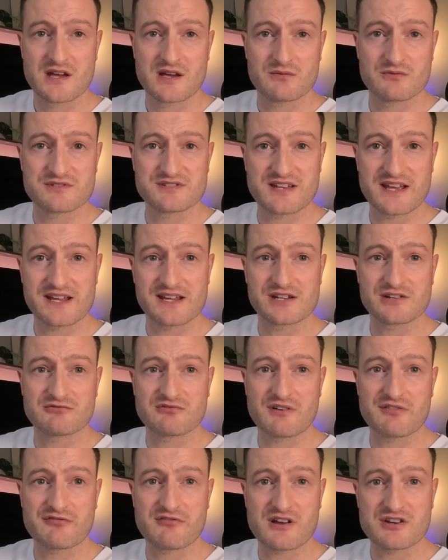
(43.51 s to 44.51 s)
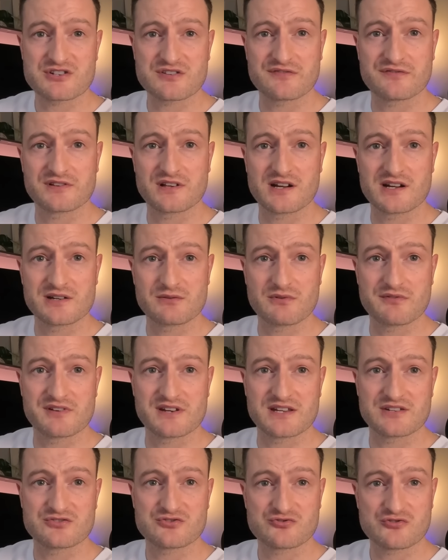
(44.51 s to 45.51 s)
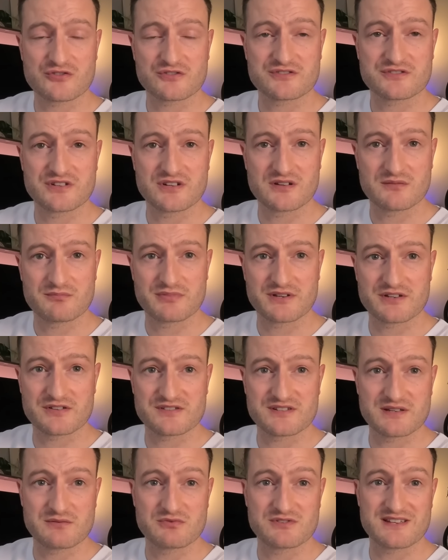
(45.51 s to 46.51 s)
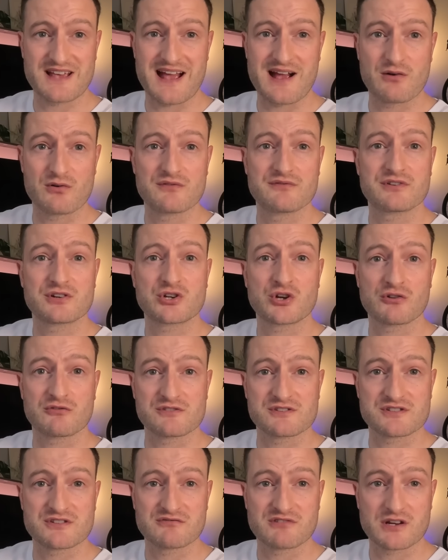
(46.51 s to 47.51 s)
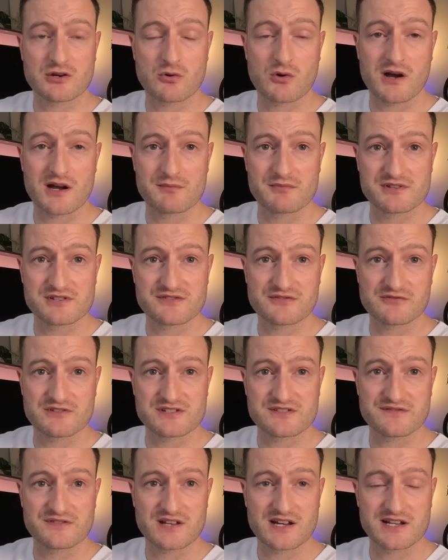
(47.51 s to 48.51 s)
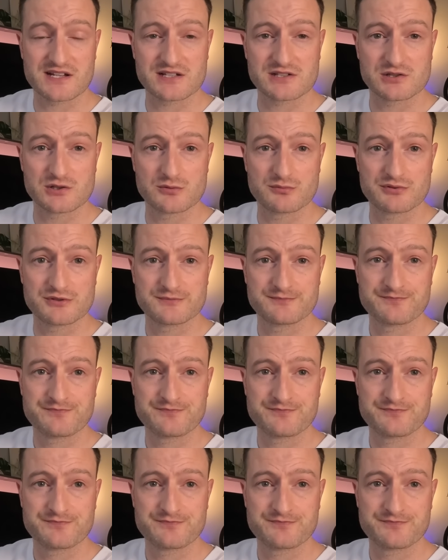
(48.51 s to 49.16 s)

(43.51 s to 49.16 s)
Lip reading: was taking a refresher flight with an instructor because he was out of the currency requirements for his flying club.